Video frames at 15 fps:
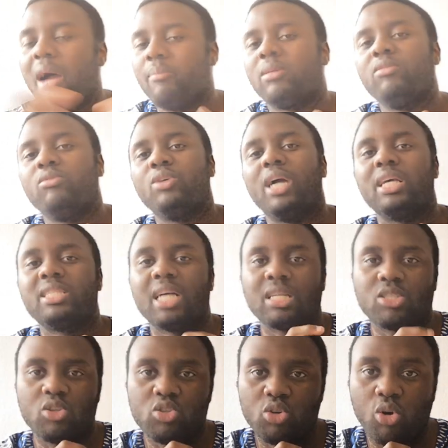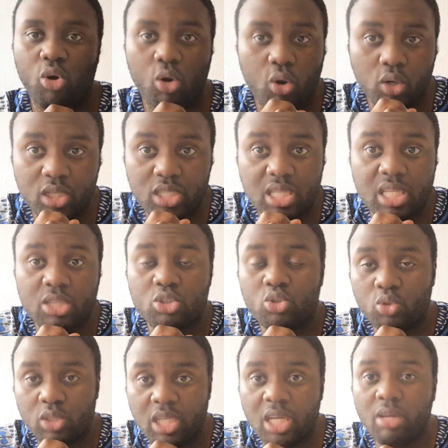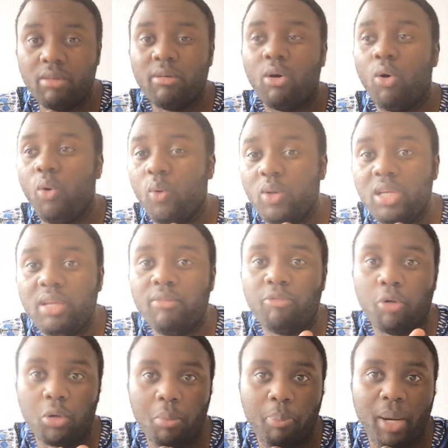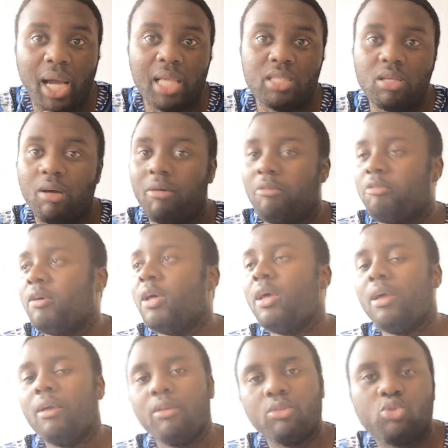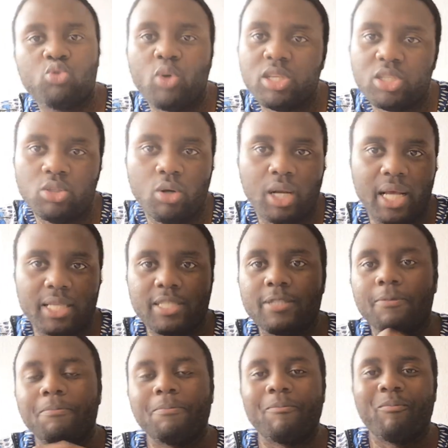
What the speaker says: I'm giving you guys access to all these things today, only for the price of $20.